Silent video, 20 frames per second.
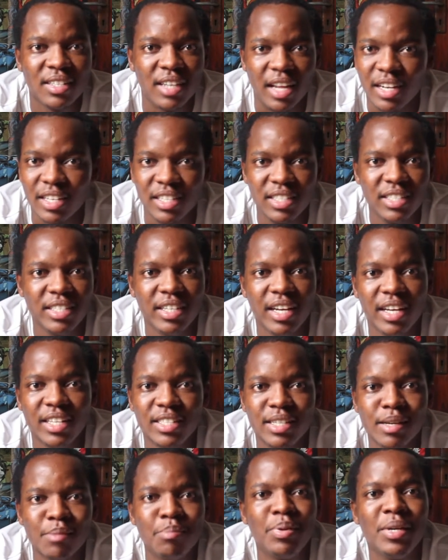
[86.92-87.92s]
then she
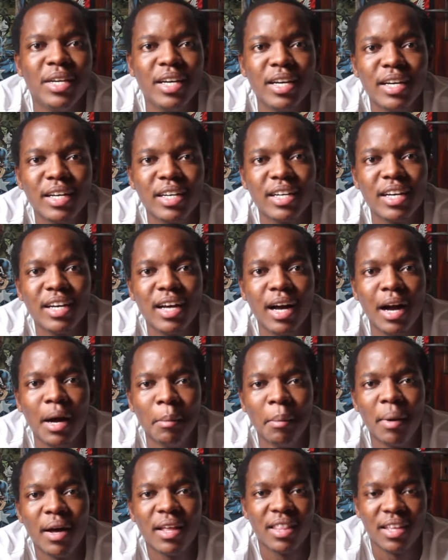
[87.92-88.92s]
ends up being a
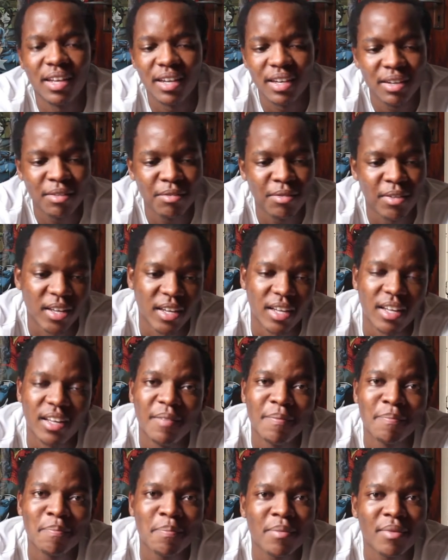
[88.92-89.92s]
mother figure,
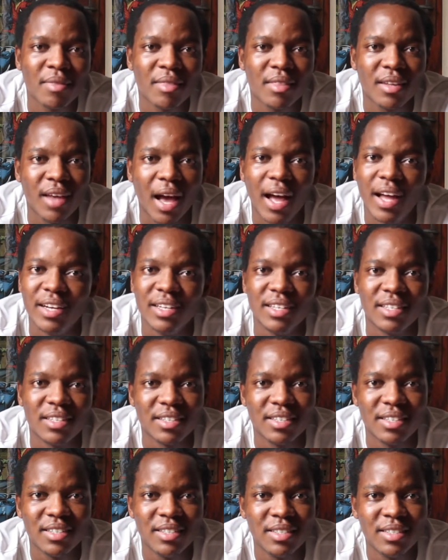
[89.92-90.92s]

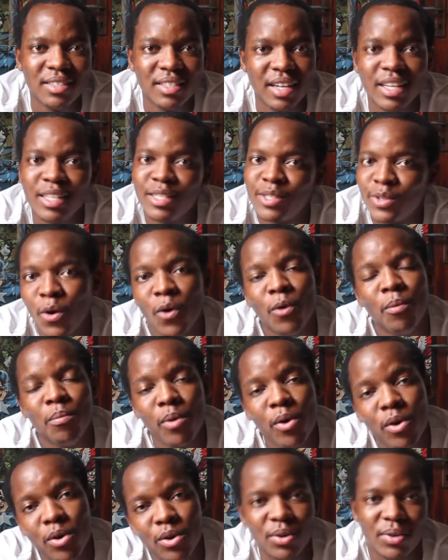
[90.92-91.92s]
and things go
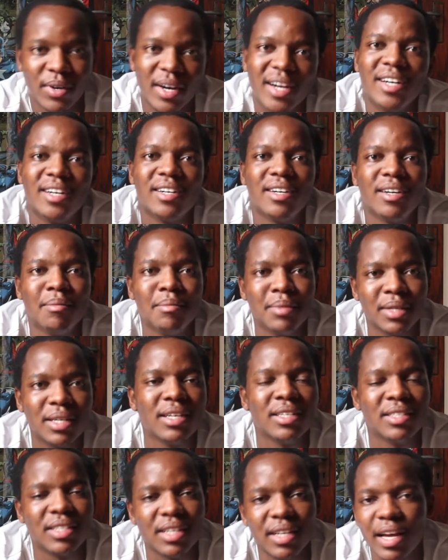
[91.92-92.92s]
more awry
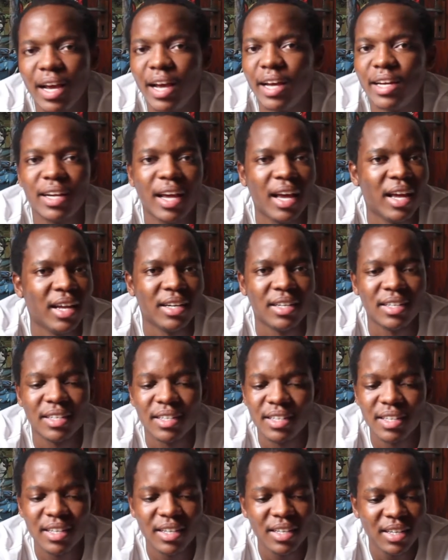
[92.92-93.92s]
because of that. And
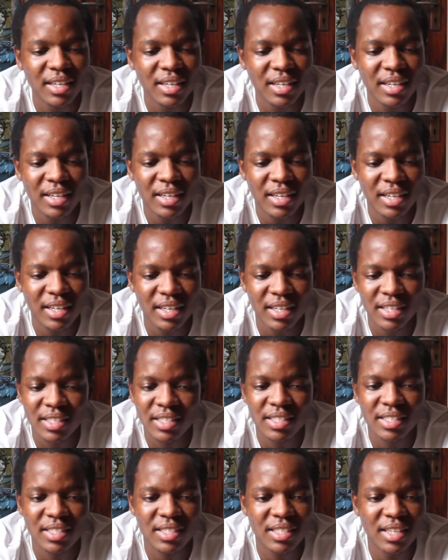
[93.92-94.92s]

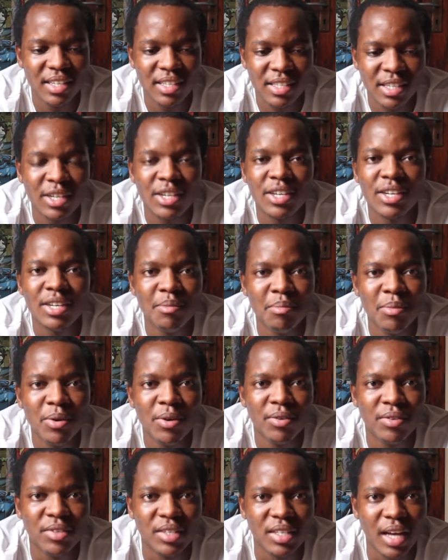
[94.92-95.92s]
it's a good
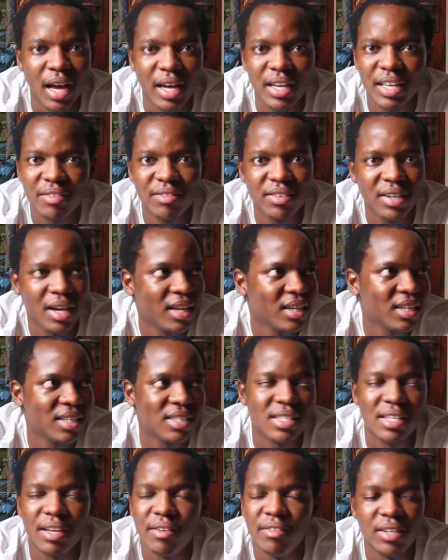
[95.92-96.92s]
movie. I give it like a
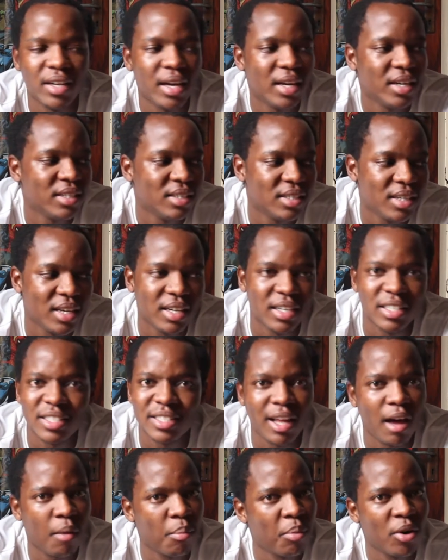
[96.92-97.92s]
7 out of 10. It's
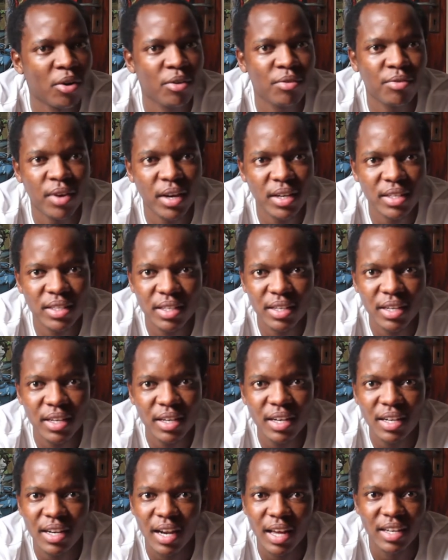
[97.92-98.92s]
not perfect,
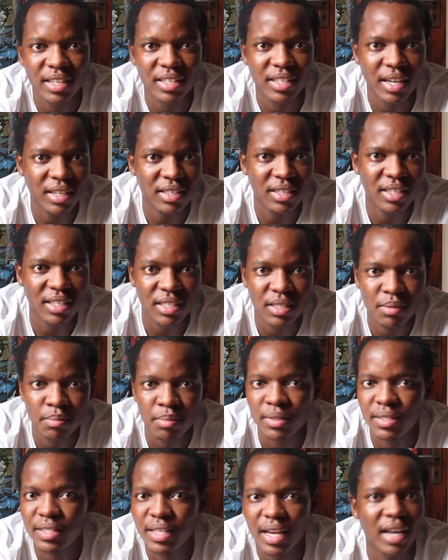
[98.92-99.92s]
like nothing
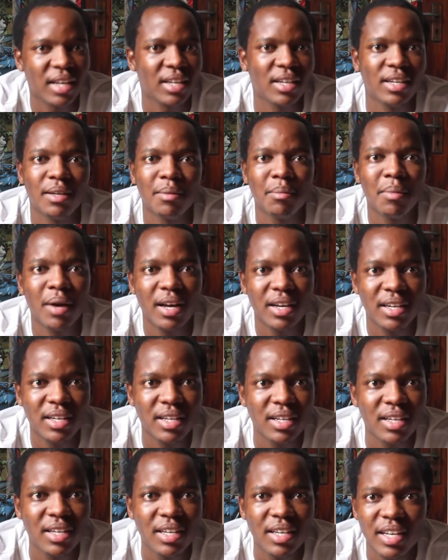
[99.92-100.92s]
spectacular about
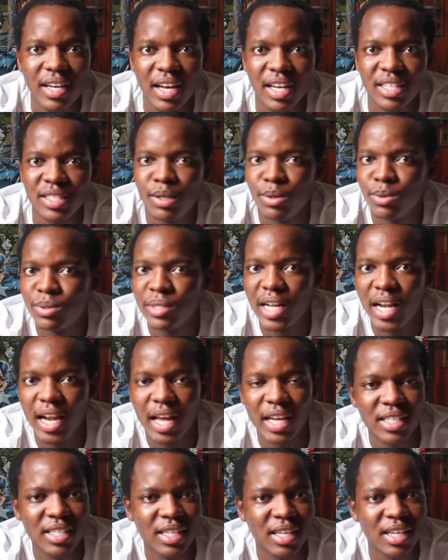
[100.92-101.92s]
it. It has those
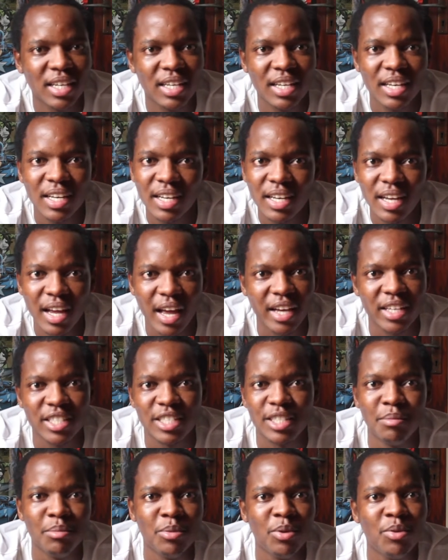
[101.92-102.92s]
classic
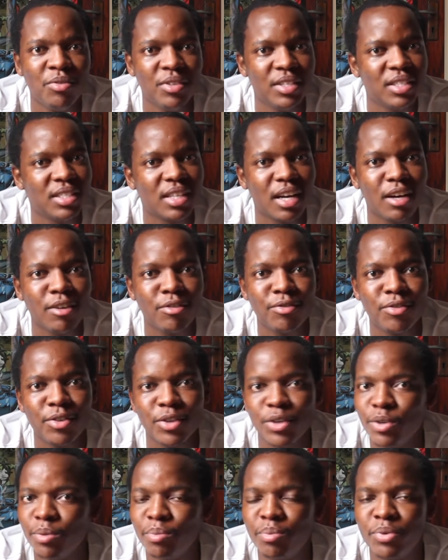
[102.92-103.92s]
action movie stuff
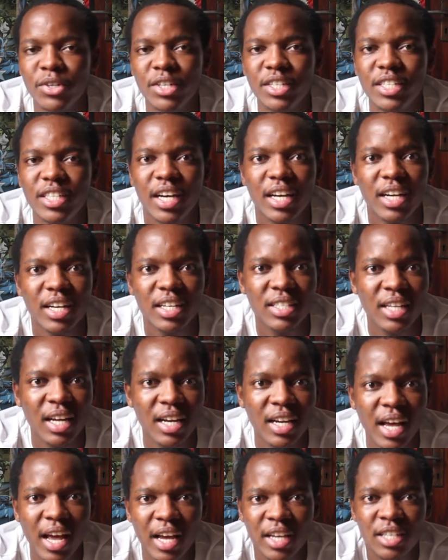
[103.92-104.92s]
you appreciate as
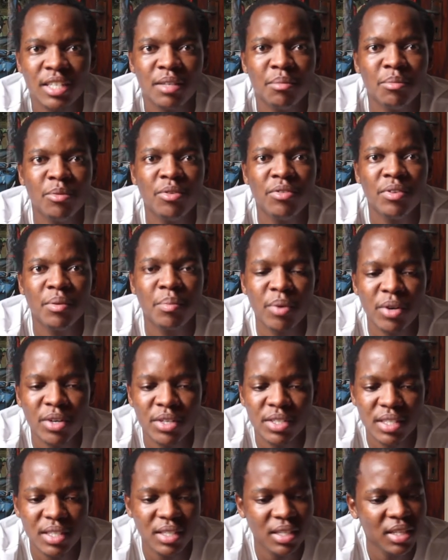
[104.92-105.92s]
an action movie
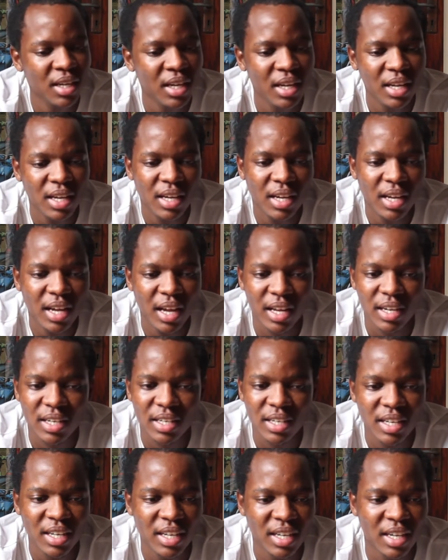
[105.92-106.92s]
person,
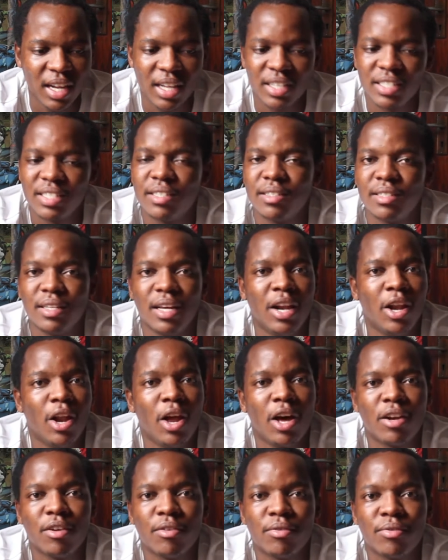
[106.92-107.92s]
and it has a
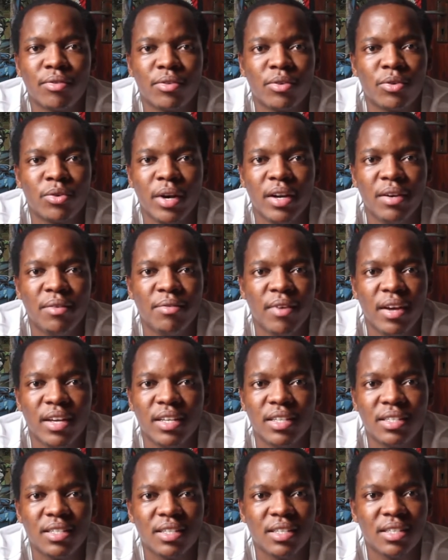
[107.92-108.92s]
lot of great
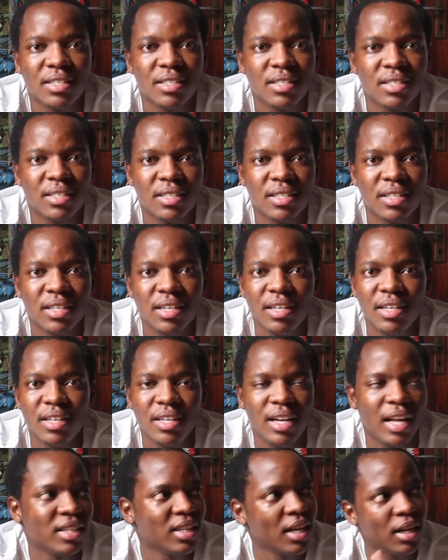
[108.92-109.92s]
faces,
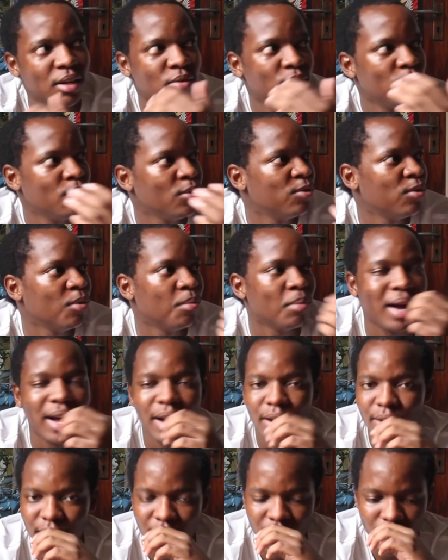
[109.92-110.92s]
like that dude from
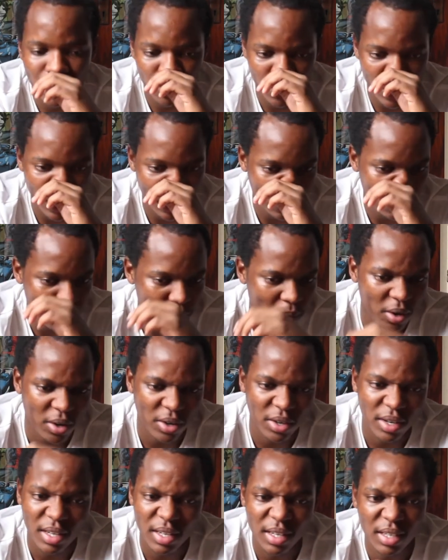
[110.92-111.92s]
How to Get Away with
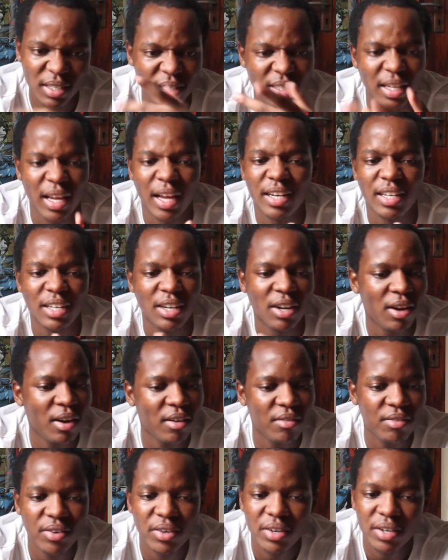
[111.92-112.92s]
Murder, Danny
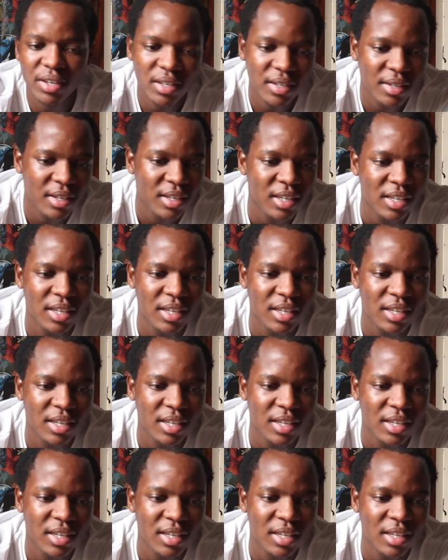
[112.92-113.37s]
Glover.